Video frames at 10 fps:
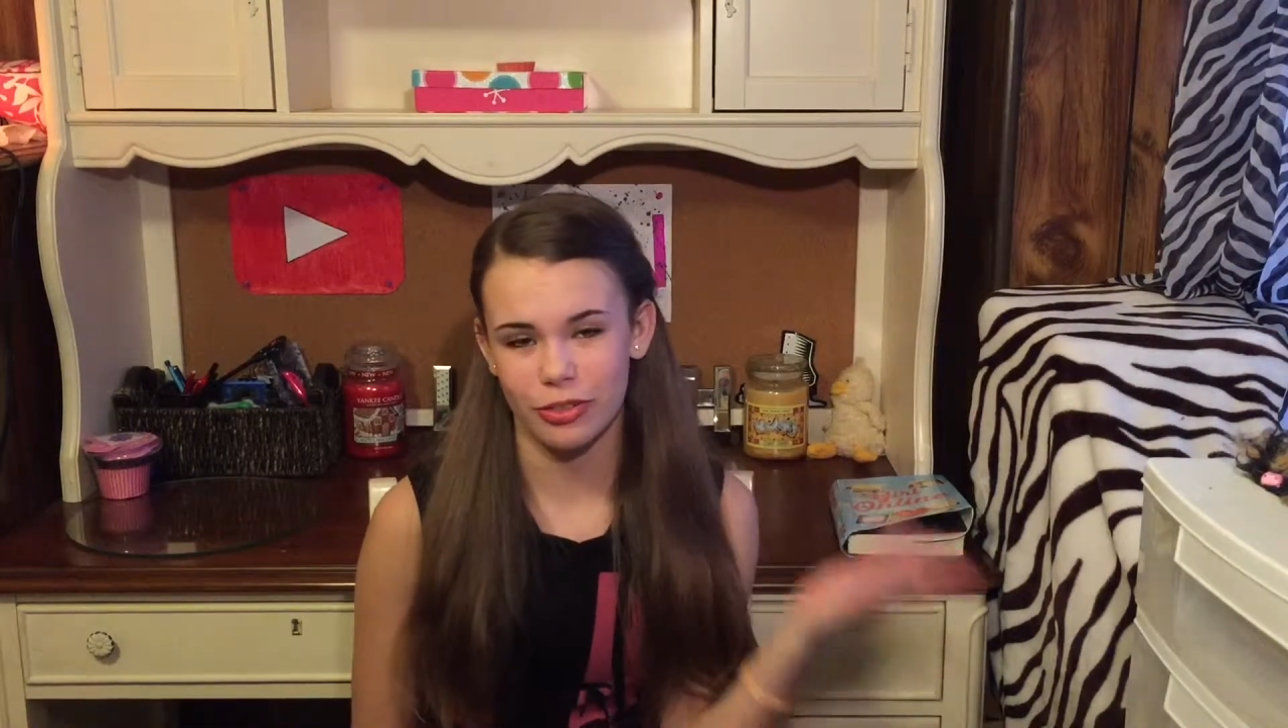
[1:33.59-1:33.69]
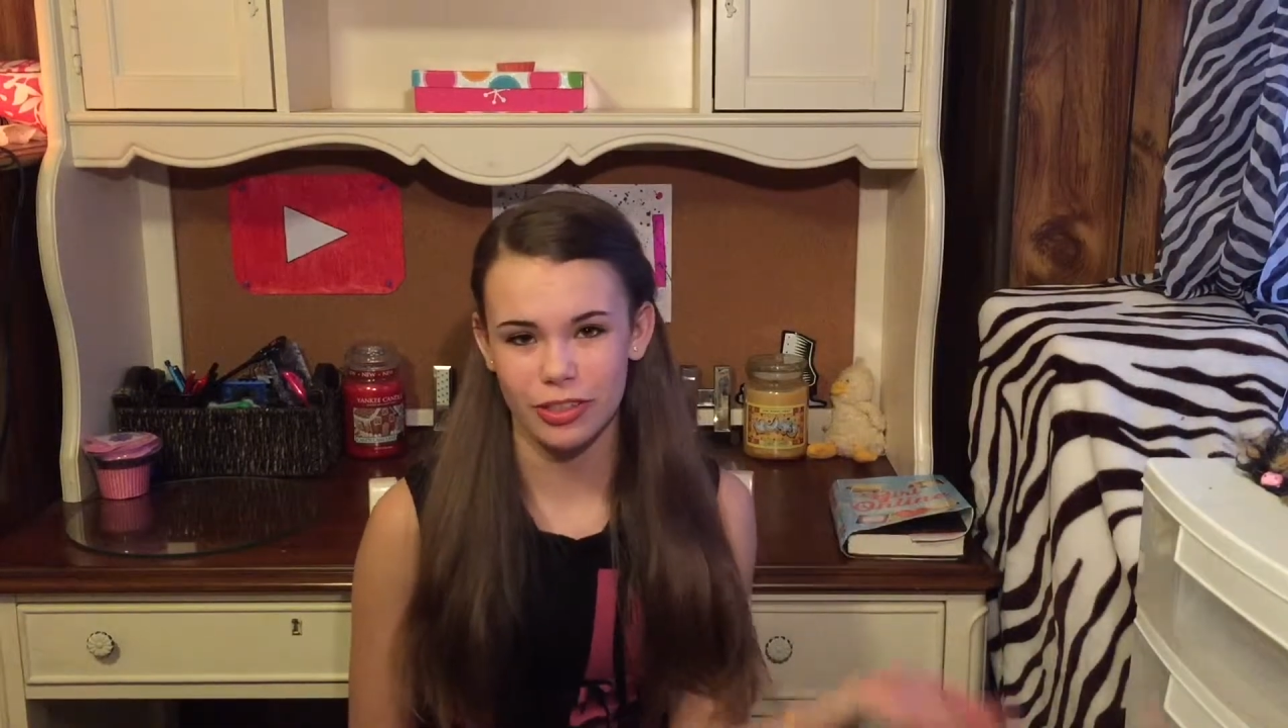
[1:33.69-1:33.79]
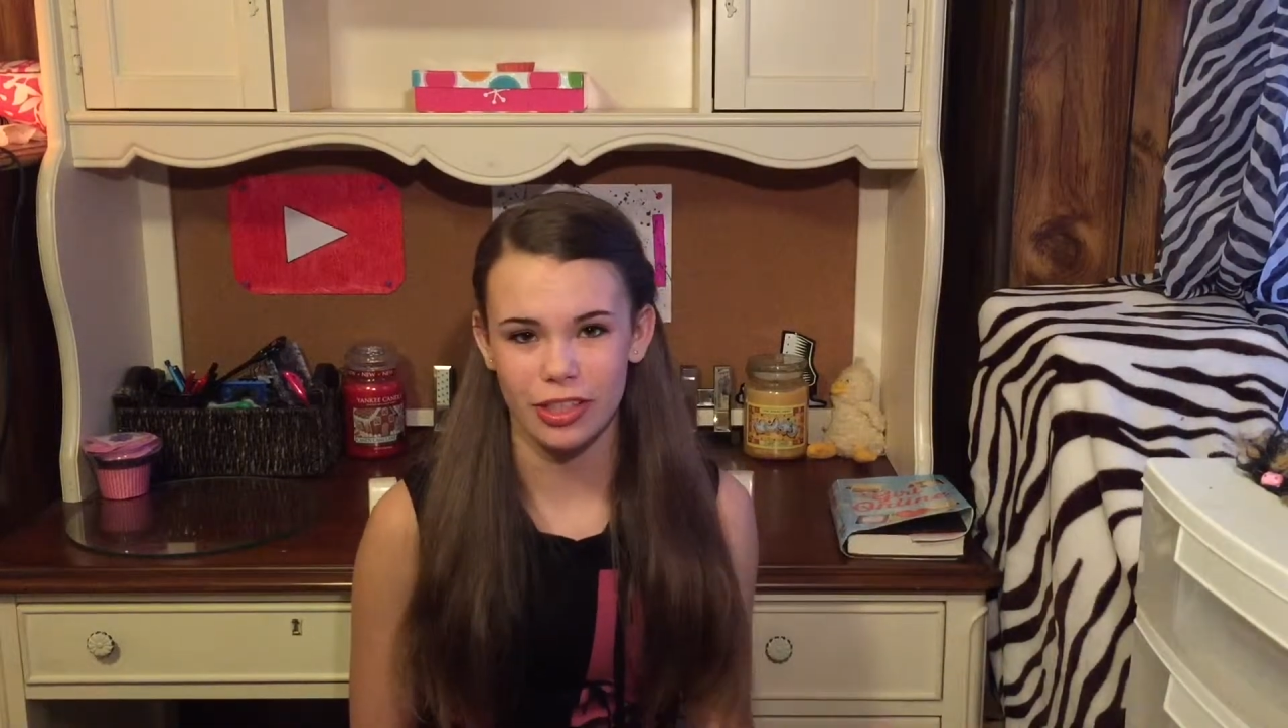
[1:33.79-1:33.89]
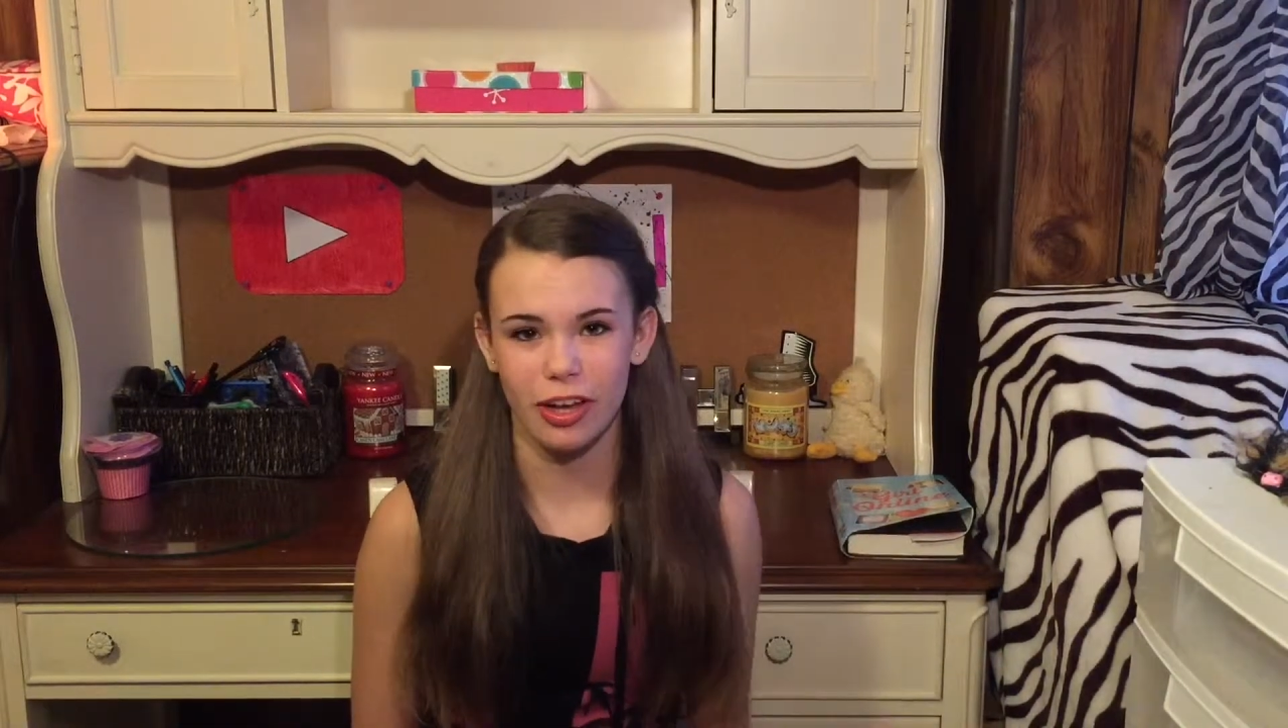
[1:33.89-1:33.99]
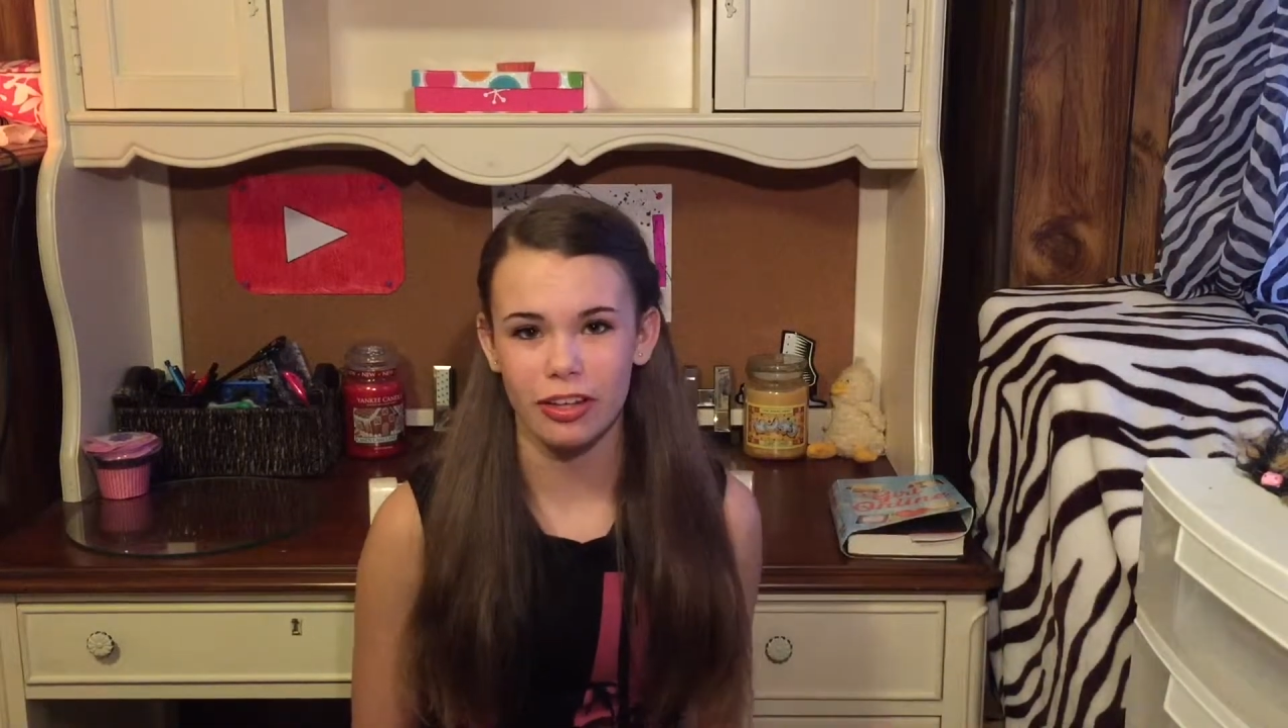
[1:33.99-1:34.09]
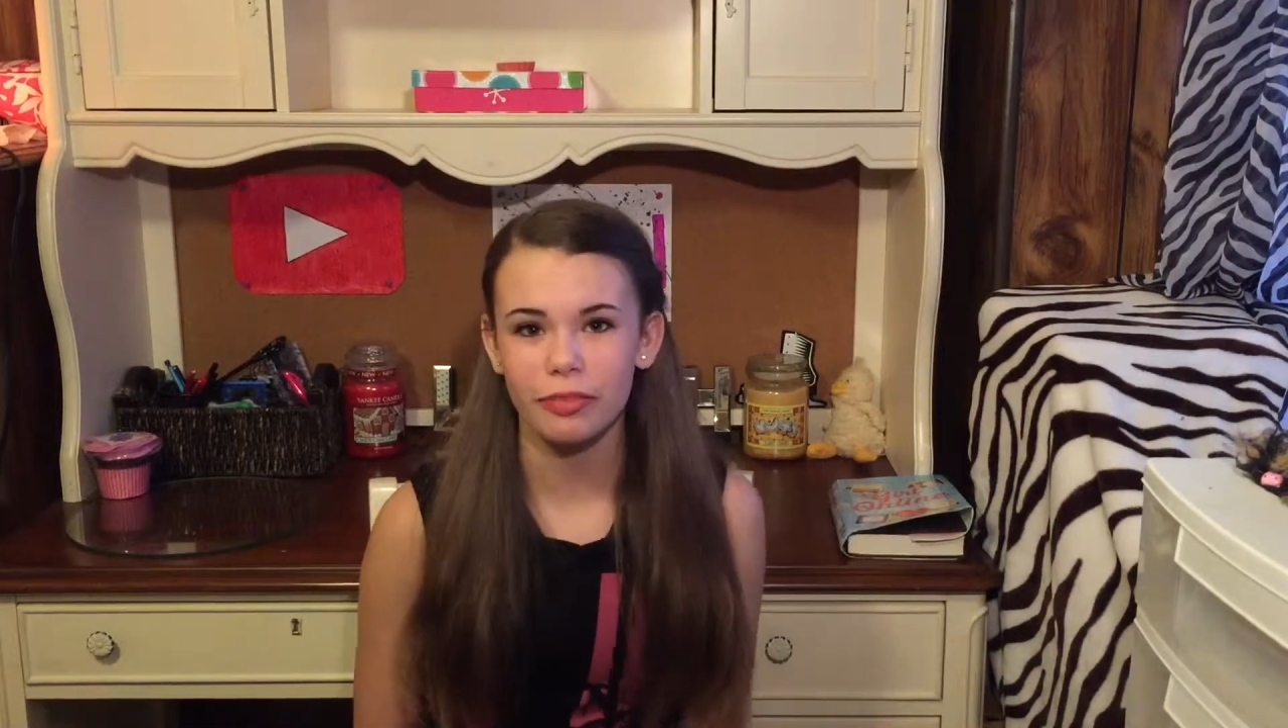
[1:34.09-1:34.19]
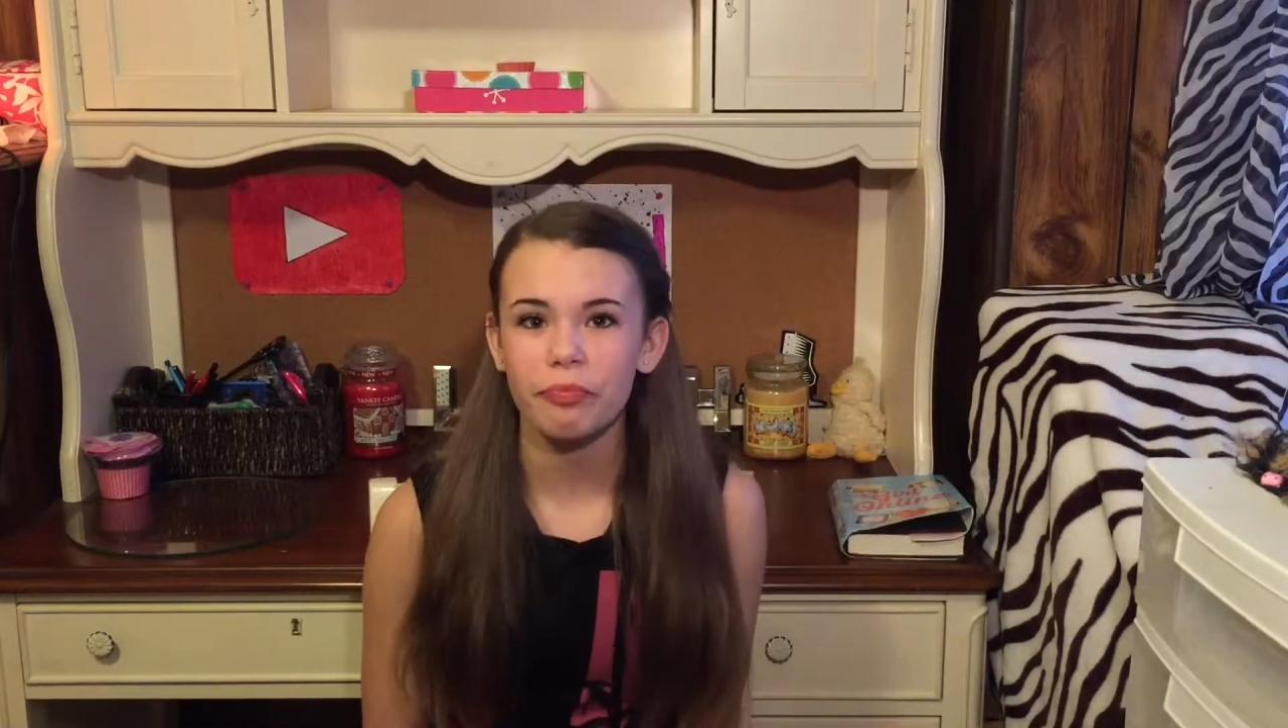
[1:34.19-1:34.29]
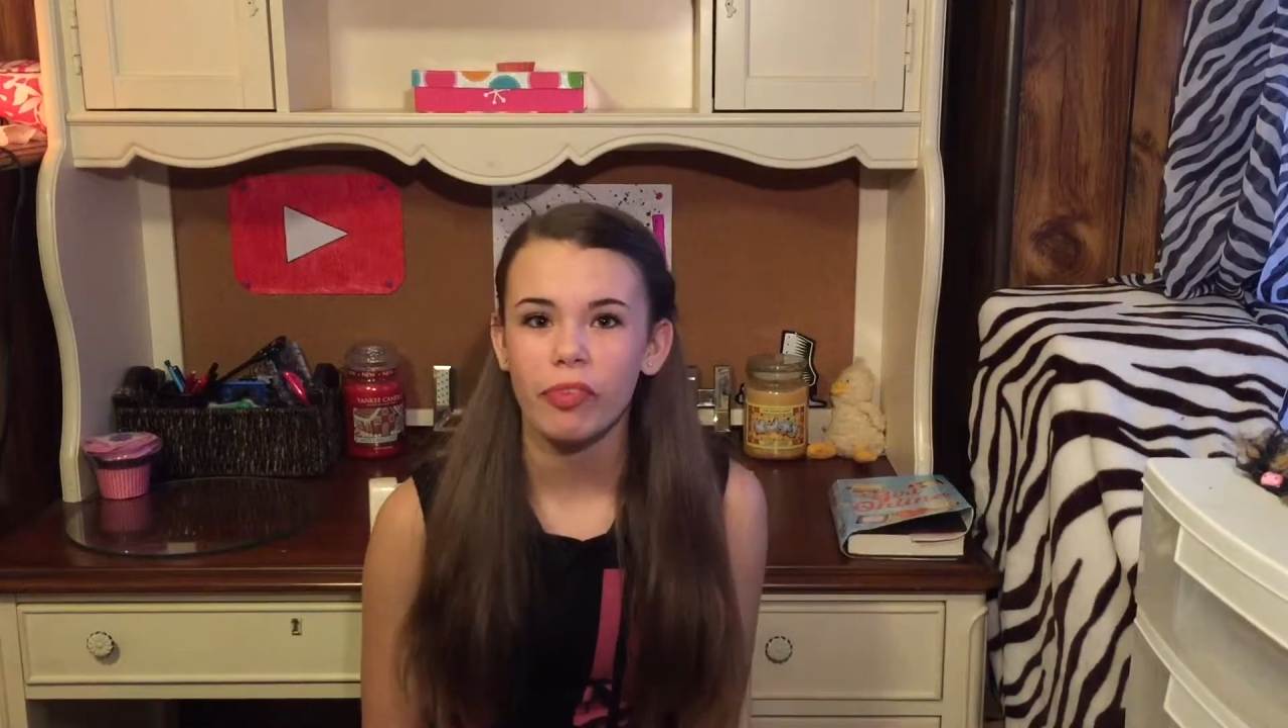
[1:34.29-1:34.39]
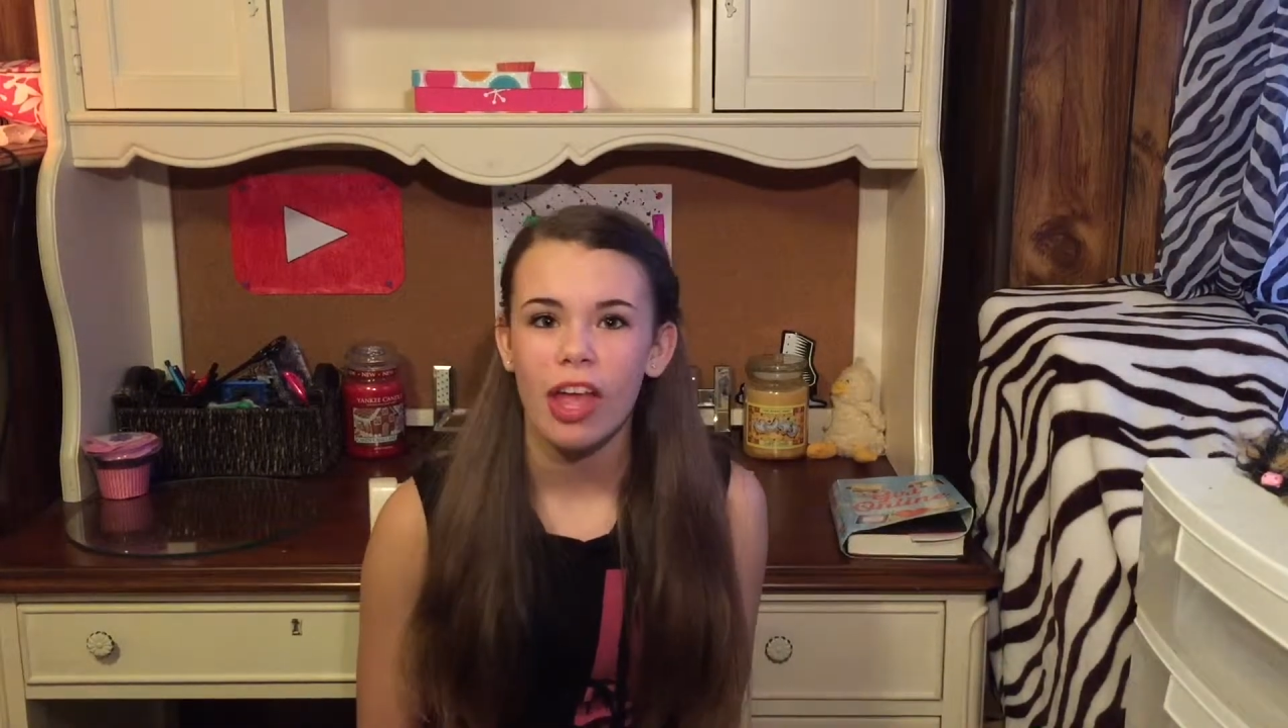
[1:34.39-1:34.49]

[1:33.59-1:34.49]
she was young.